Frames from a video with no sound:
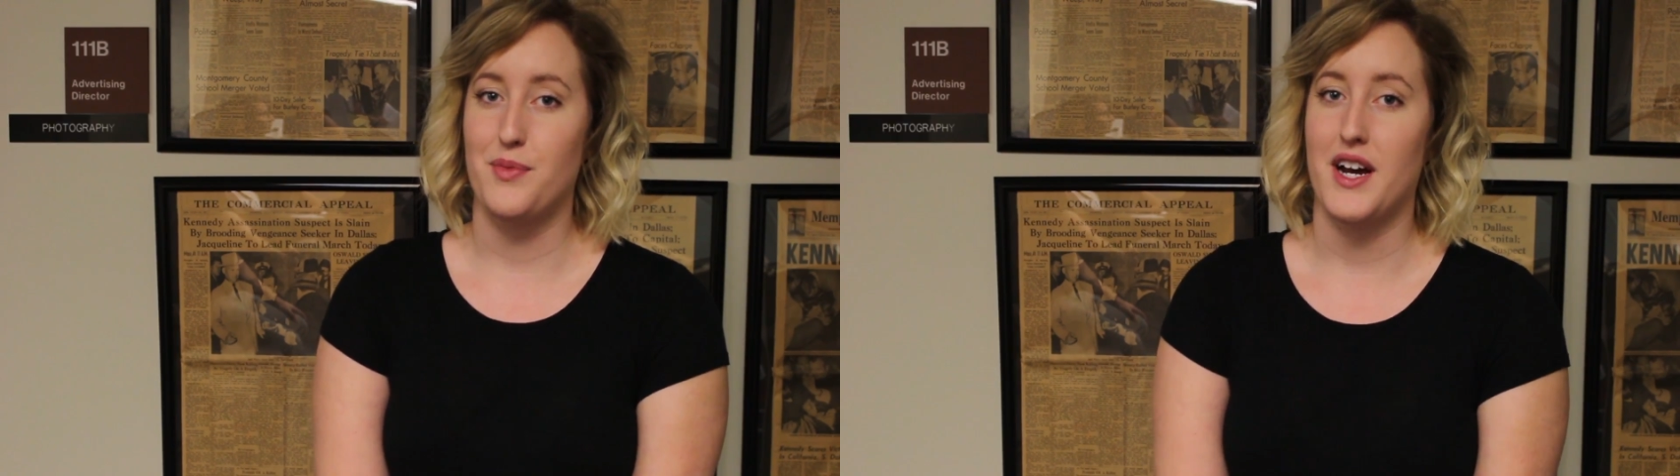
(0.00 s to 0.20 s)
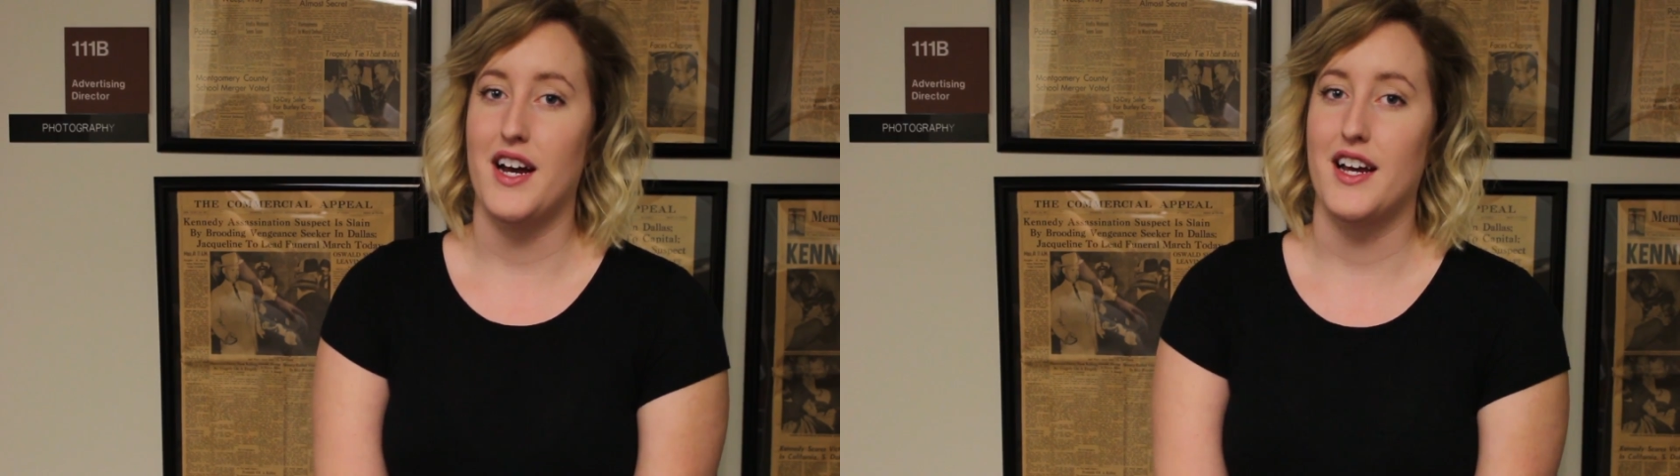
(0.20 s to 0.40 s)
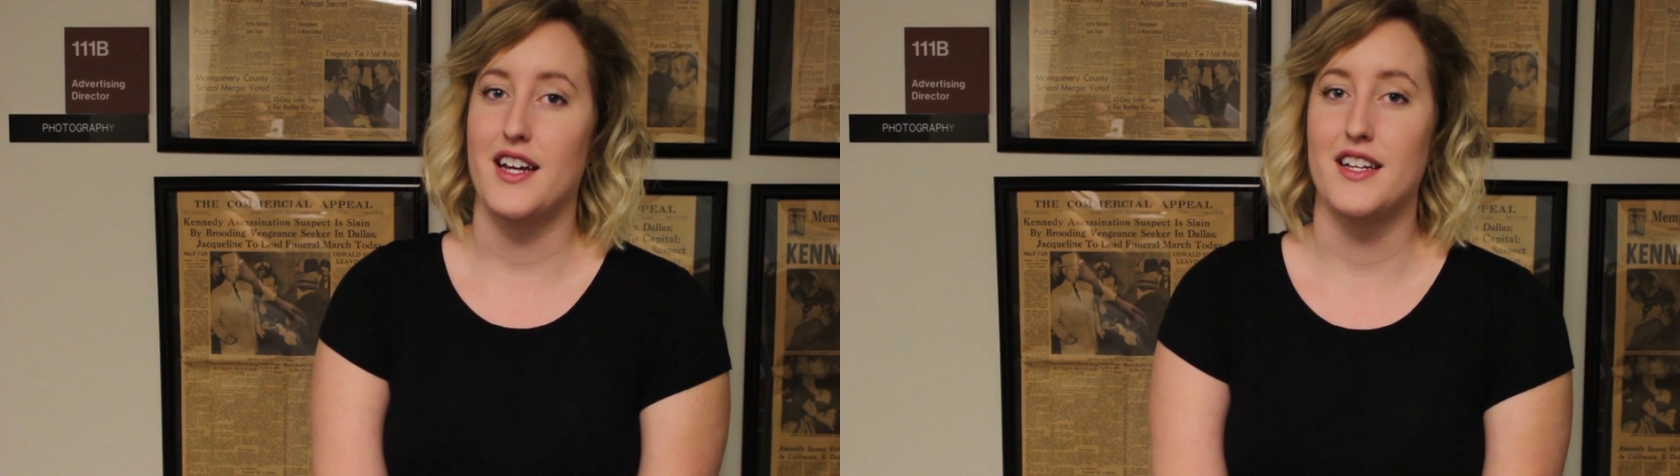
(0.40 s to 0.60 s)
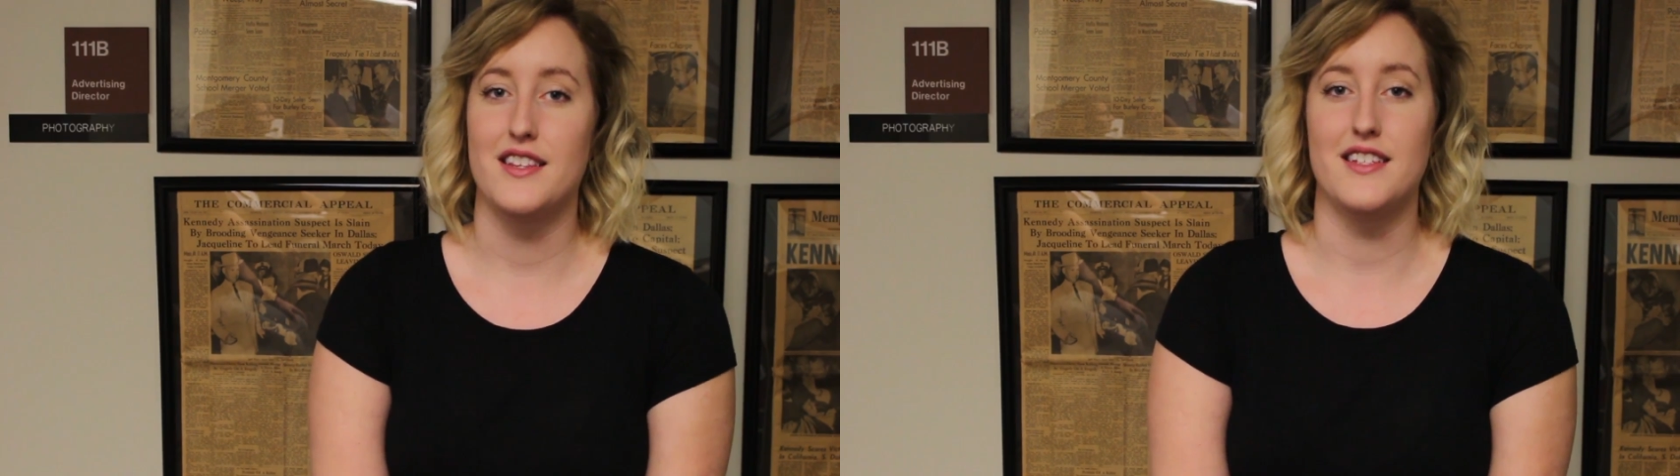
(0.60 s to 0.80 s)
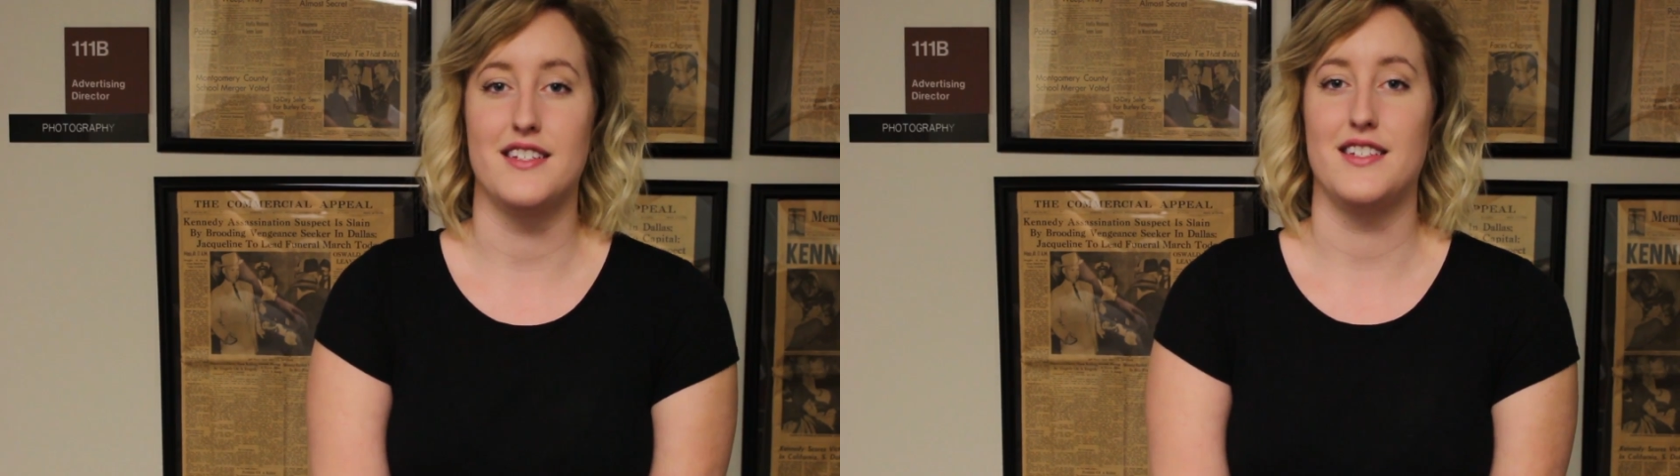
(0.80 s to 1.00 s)
by
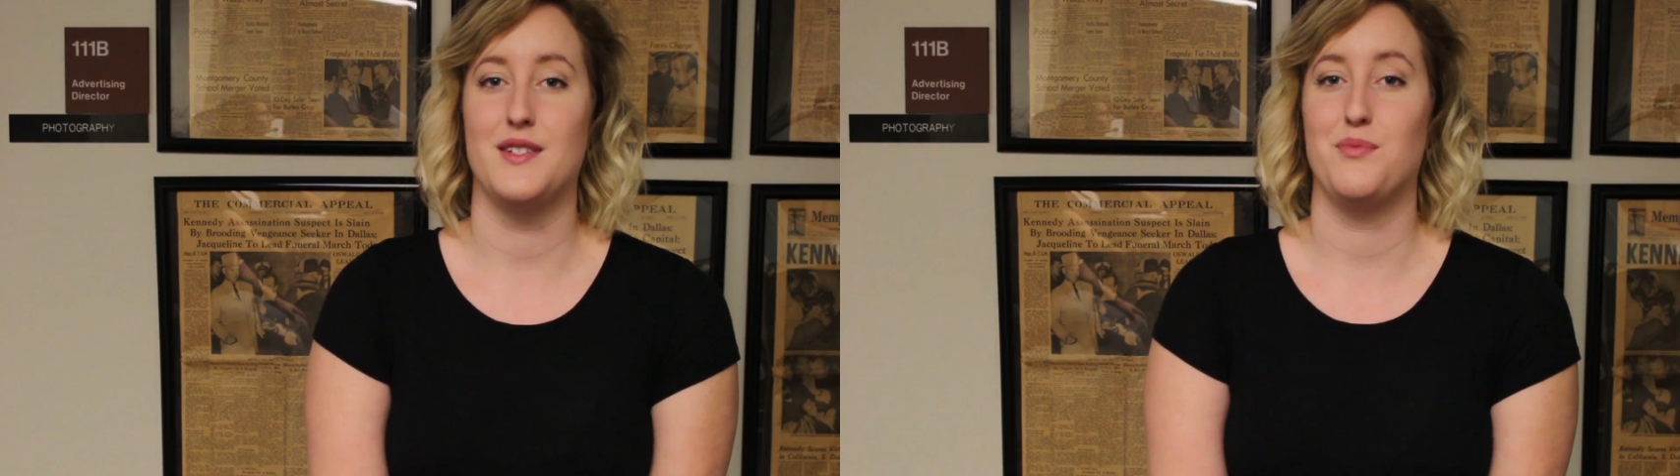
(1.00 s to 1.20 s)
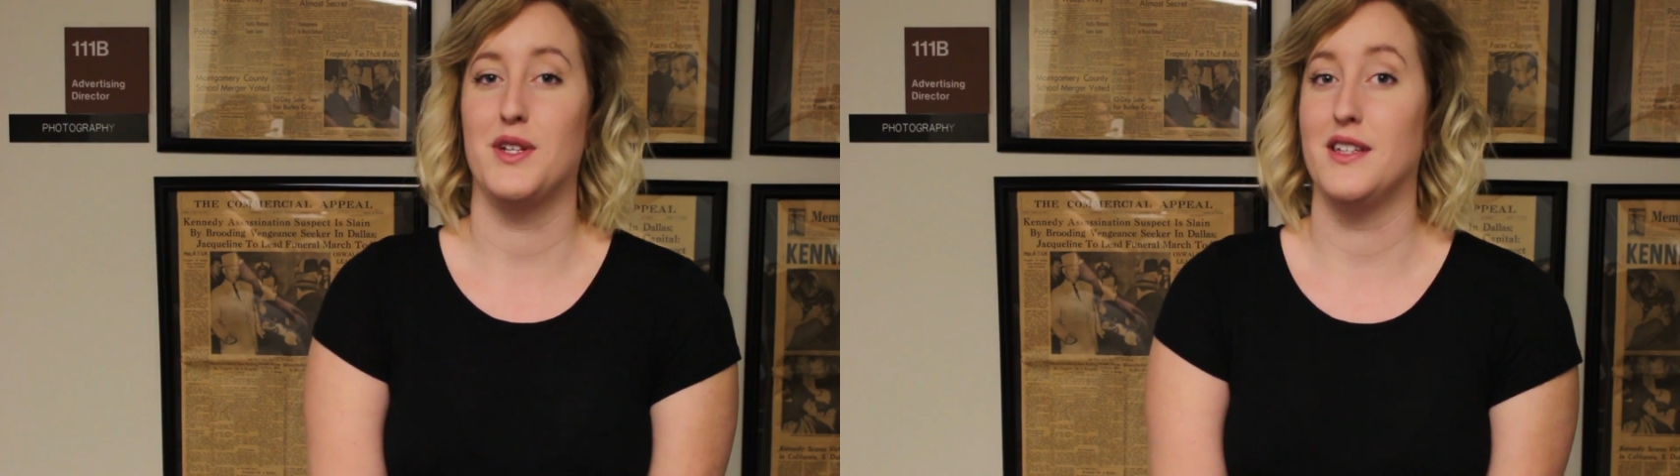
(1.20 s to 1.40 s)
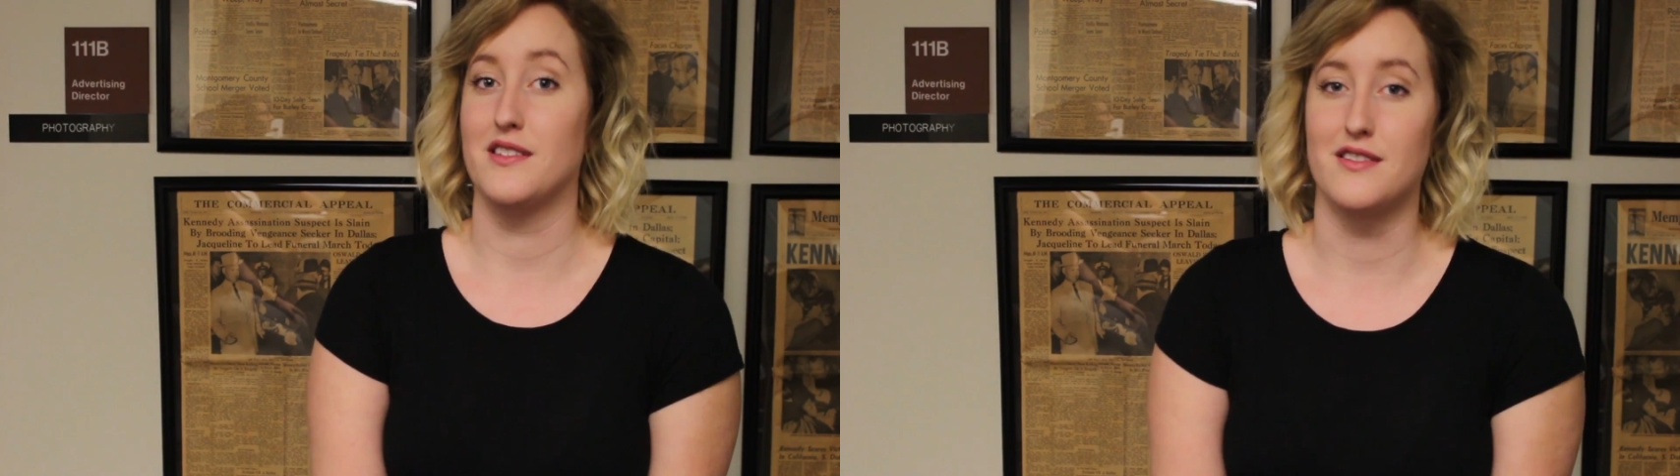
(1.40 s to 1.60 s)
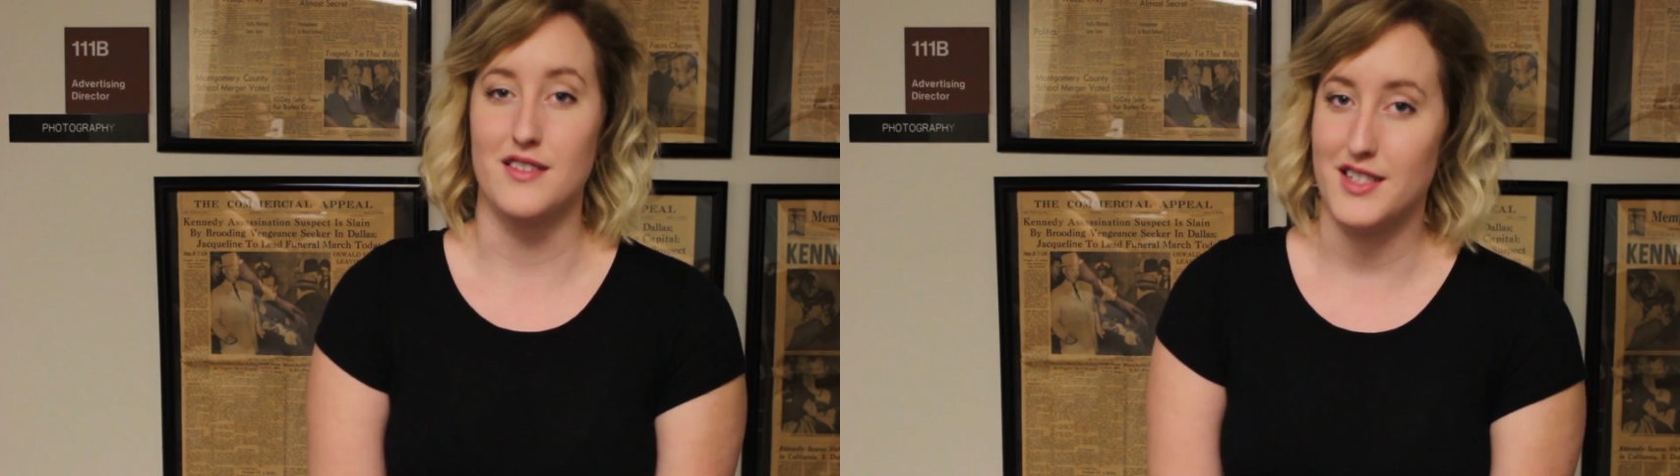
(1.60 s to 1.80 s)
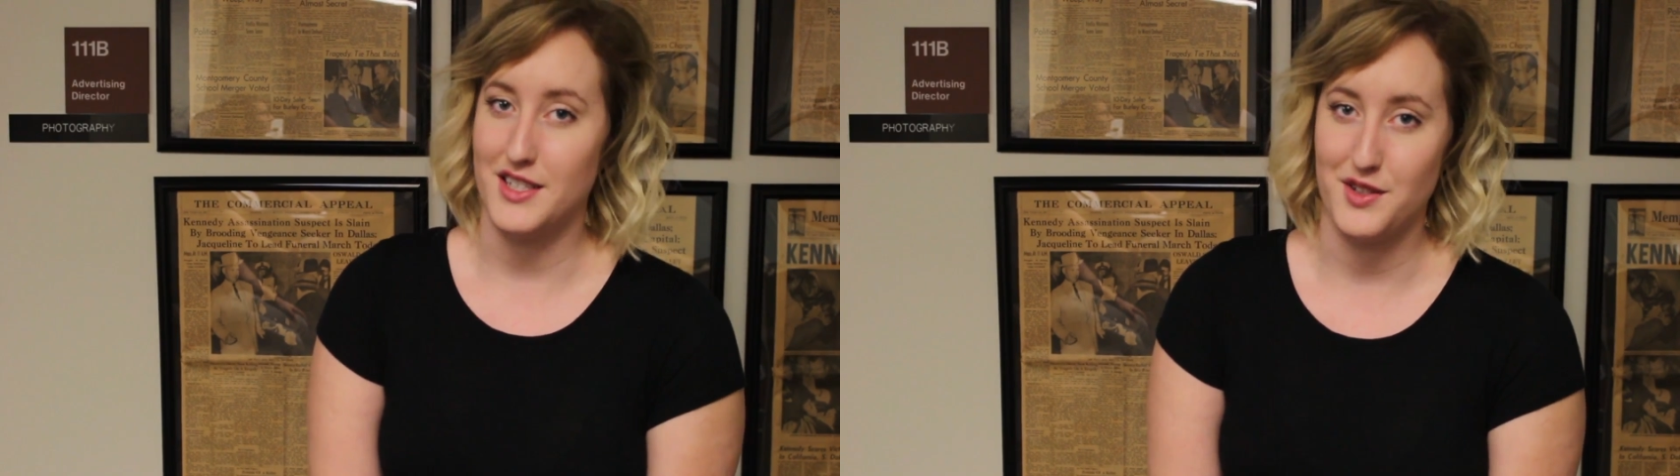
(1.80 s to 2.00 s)
this political
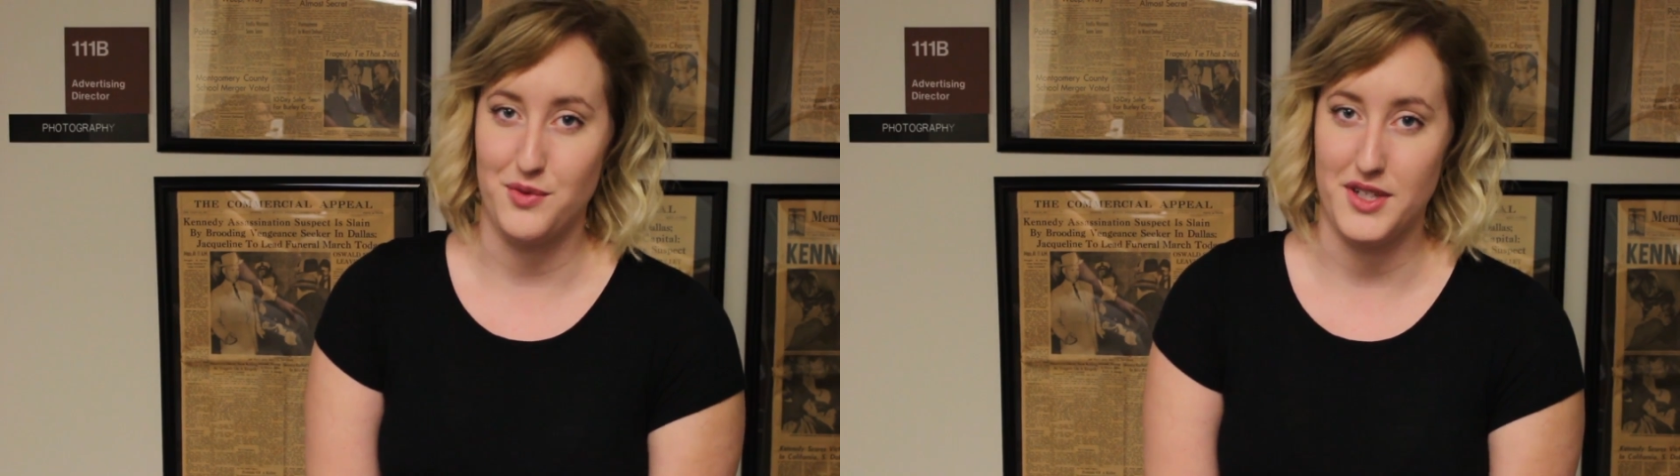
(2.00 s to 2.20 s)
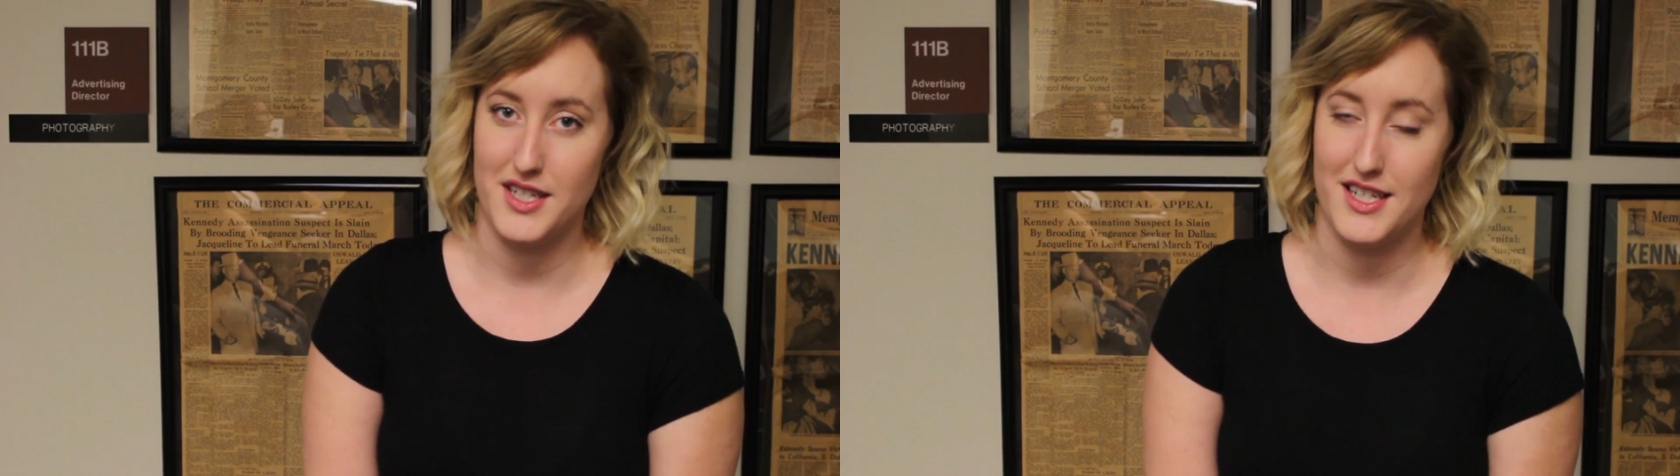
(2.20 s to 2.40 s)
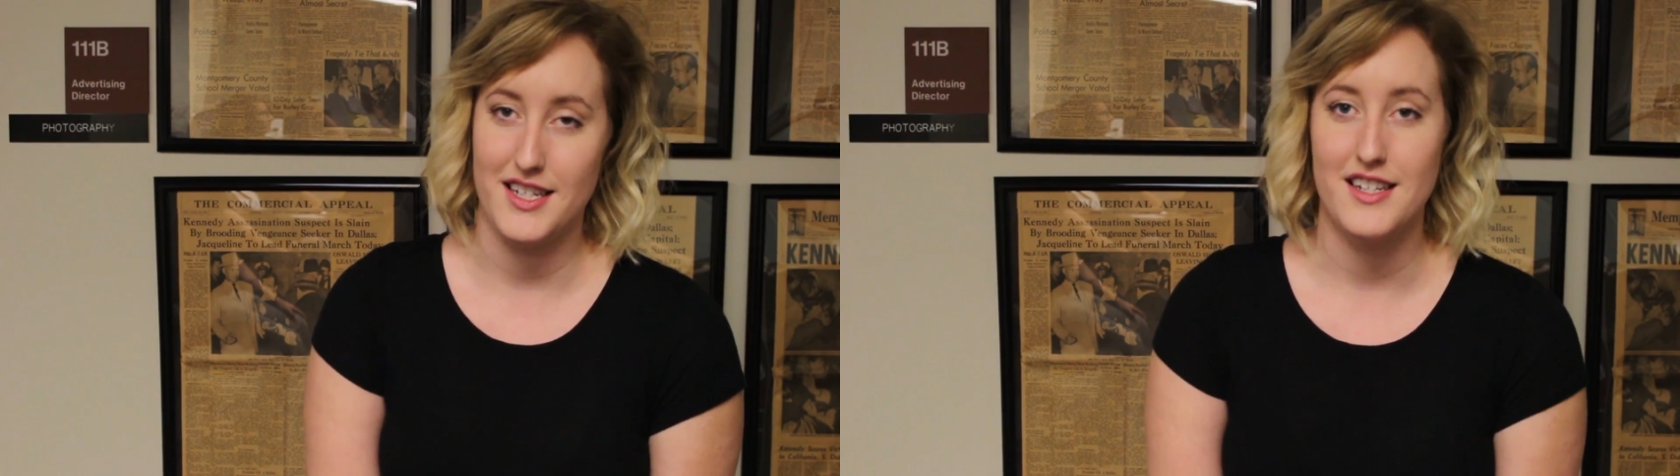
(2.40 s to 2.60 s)
season we're in.